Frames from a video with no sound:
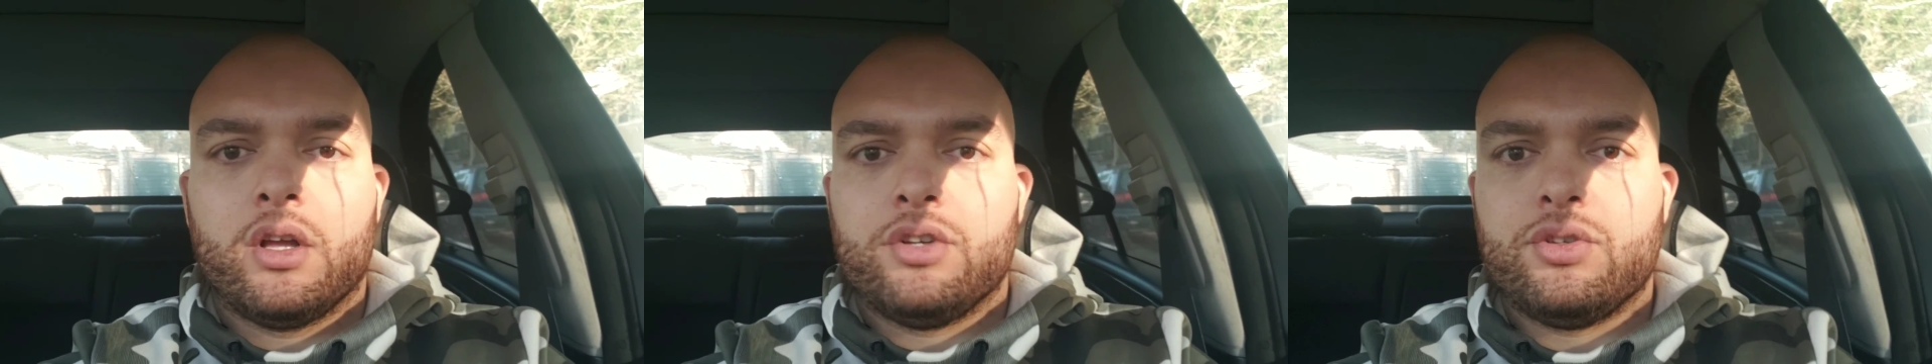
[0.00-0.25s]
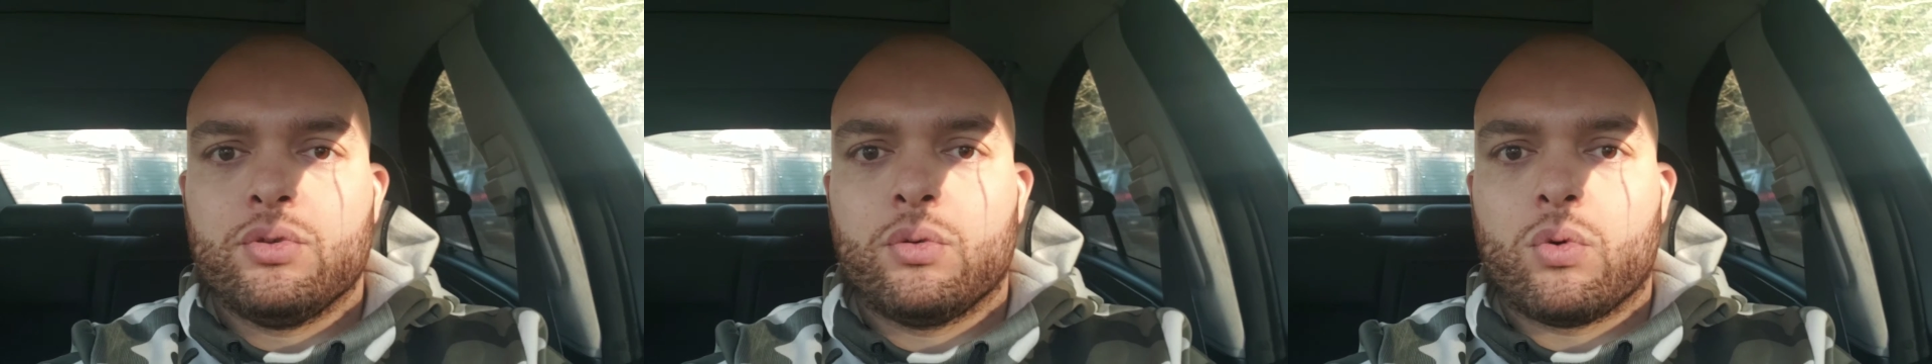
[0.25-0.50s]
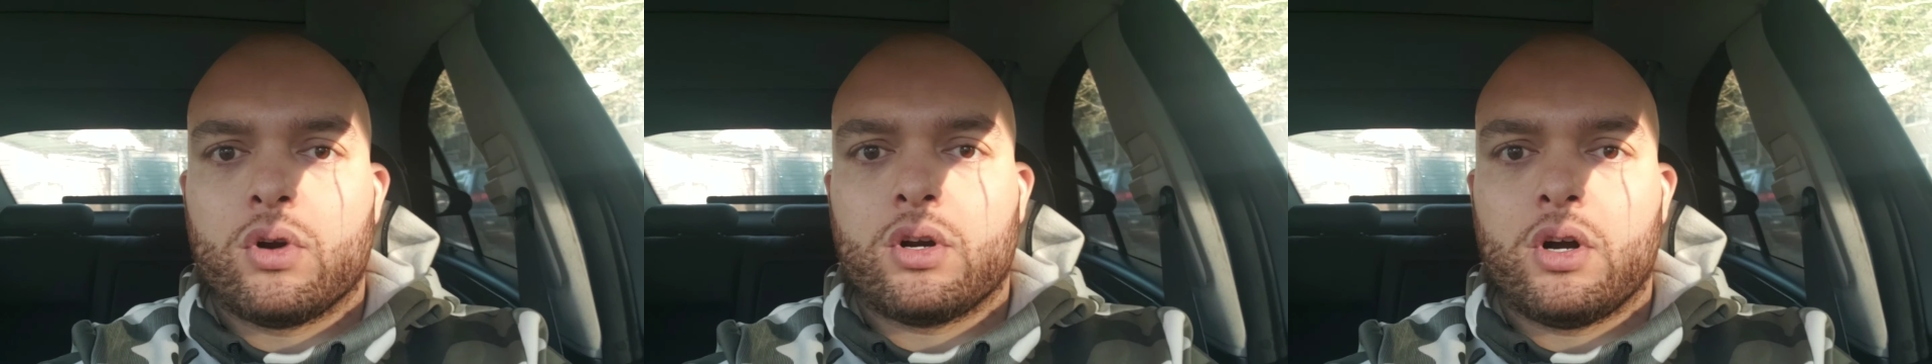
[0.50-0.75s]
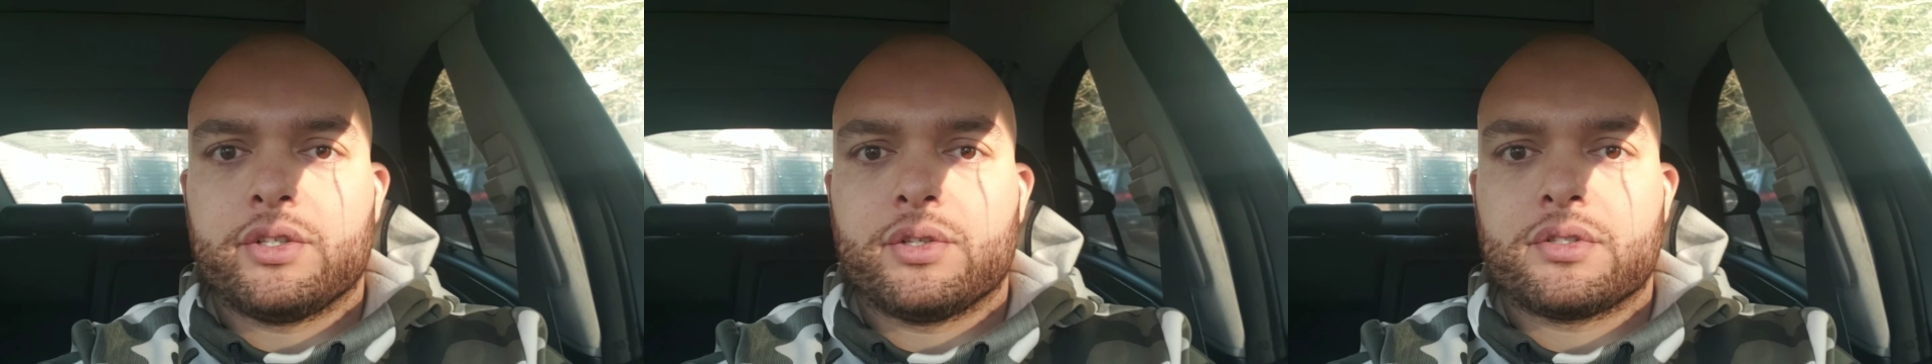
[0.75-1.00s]
do the work
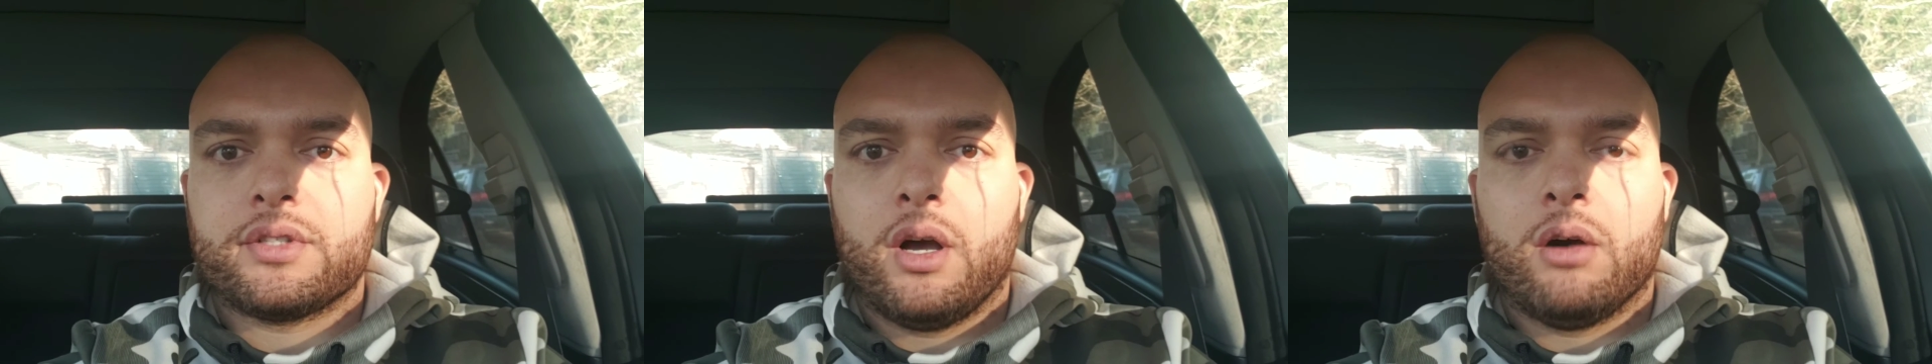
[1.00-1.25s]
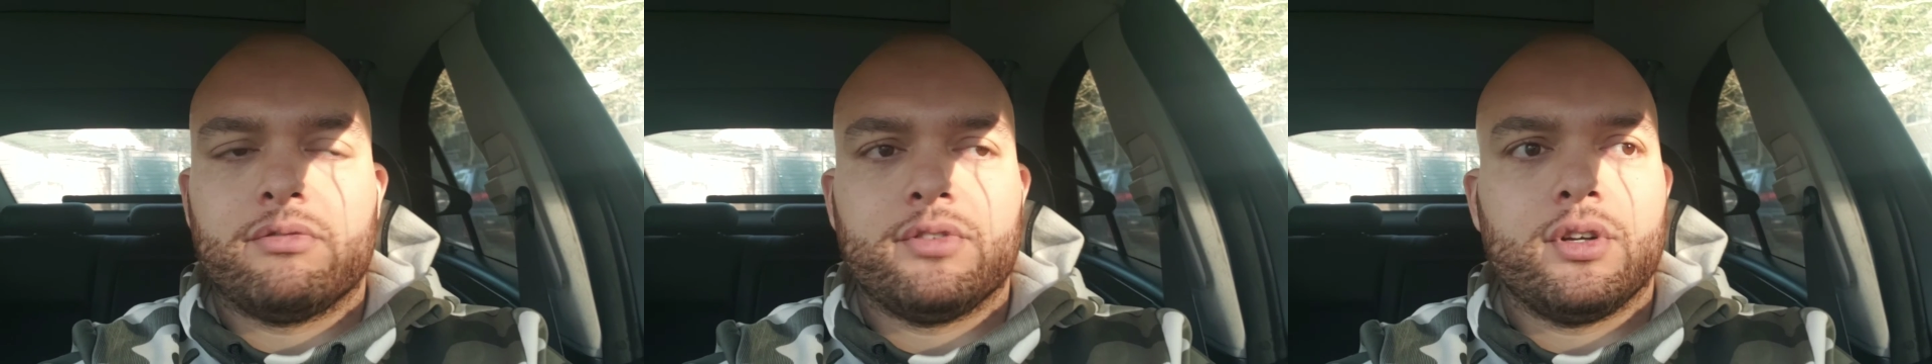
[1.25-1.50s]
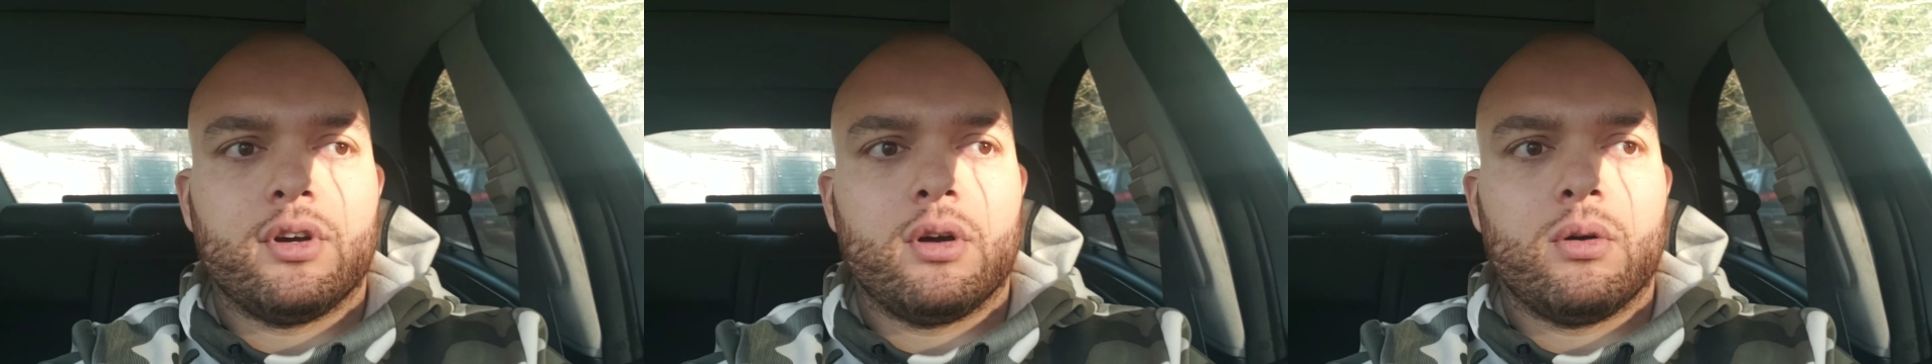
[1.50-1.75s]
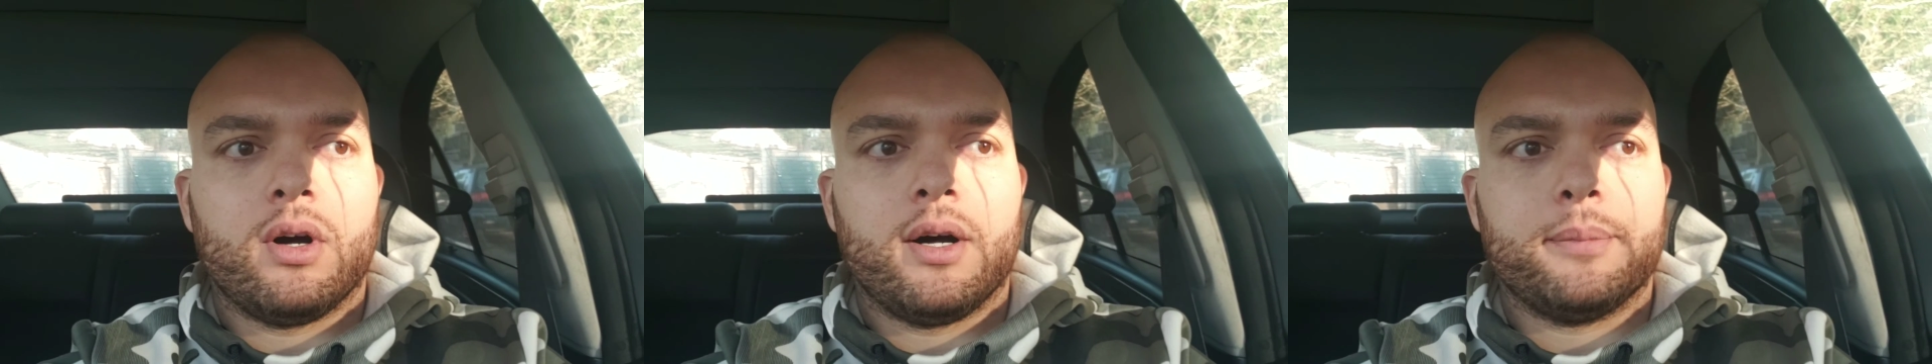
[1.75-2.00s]
on yourself.
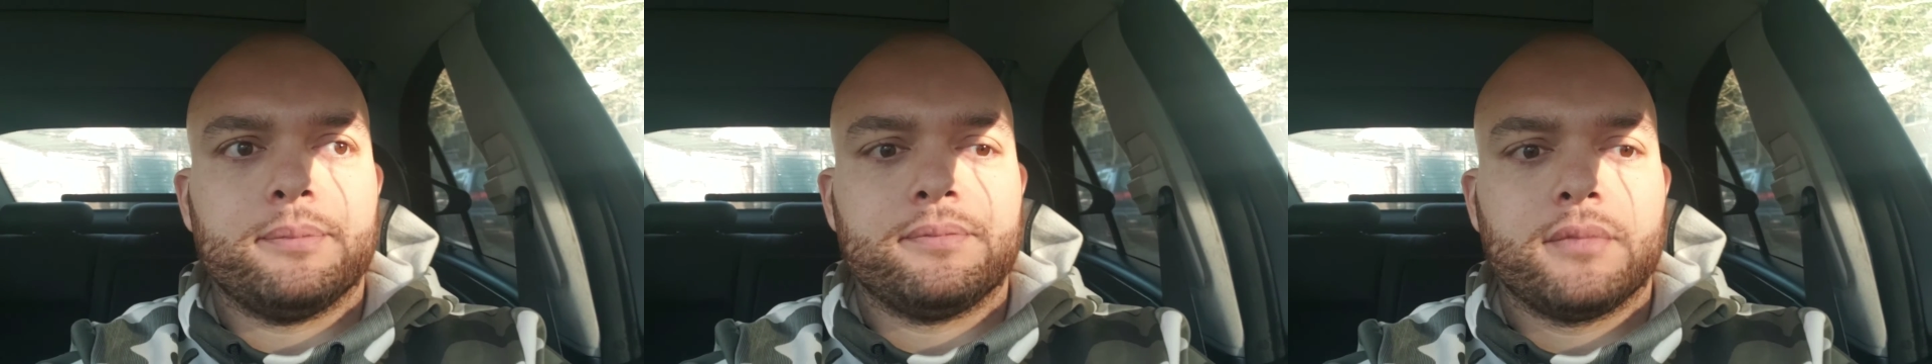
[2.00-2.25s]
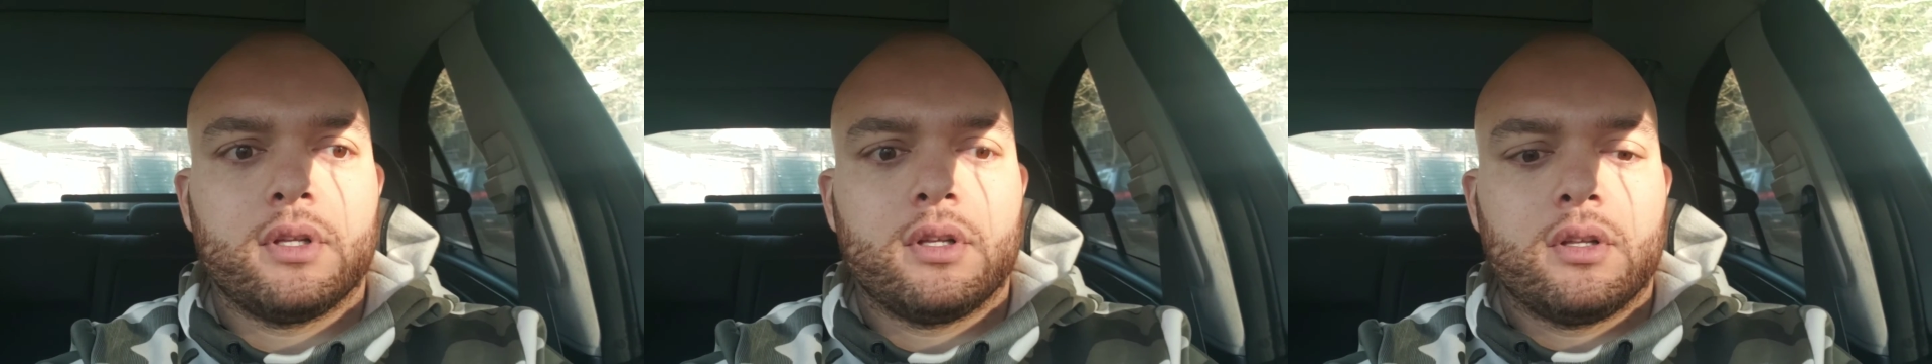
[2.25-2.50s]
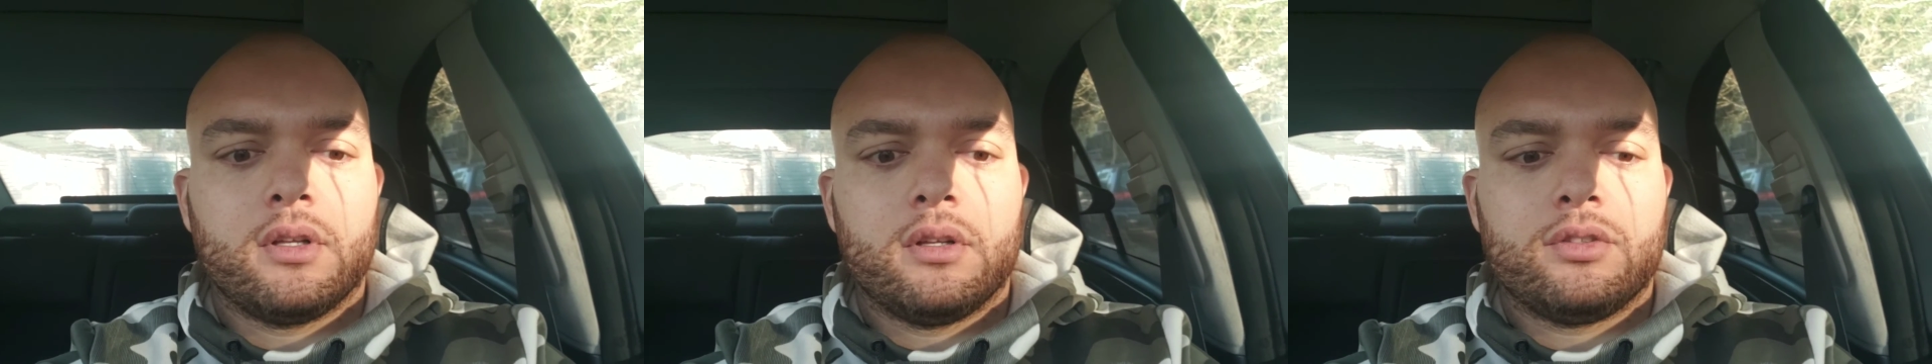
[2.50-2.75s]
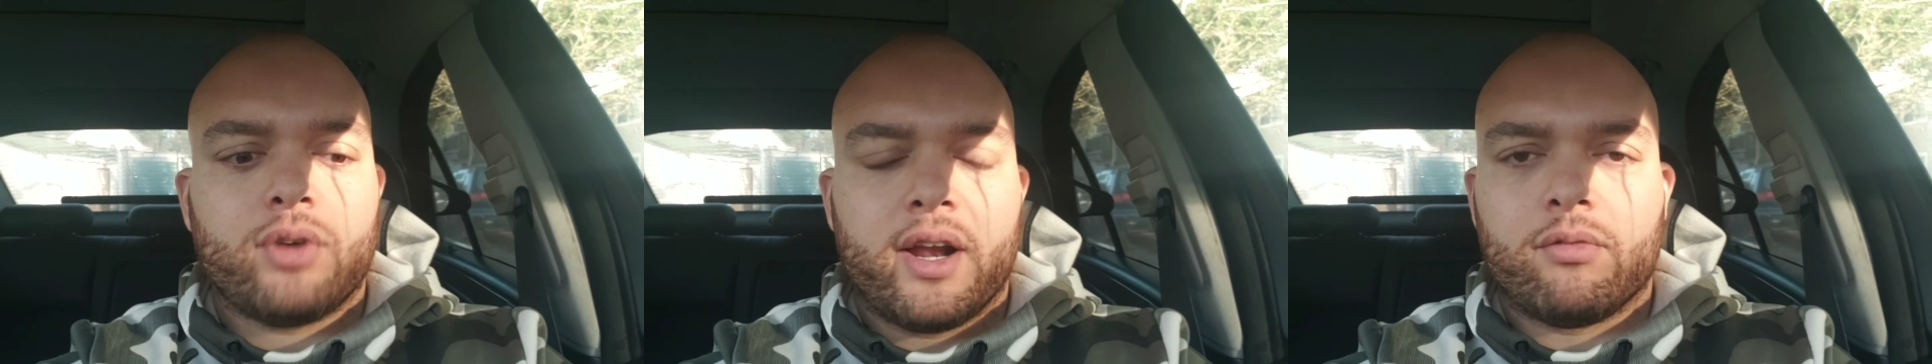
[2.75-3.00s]
Try